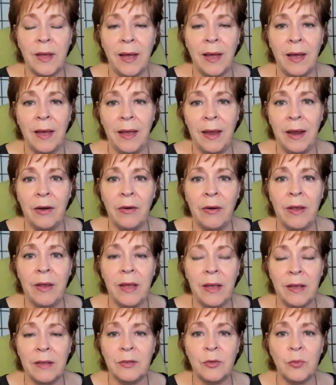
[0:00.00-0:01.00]

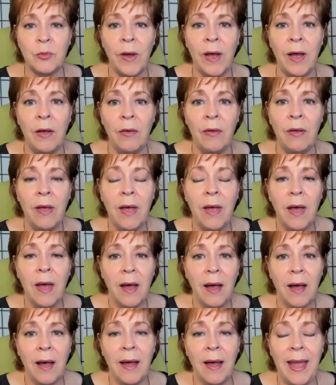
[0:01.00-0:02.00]
area as well,
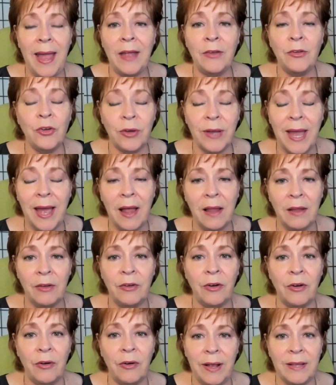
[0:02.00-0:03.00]
and your
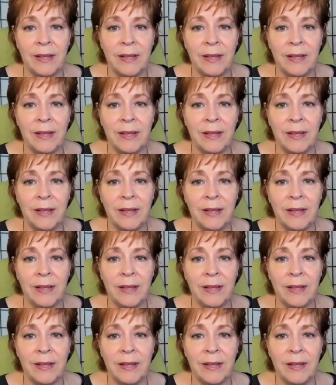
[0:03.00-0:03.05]
calendar.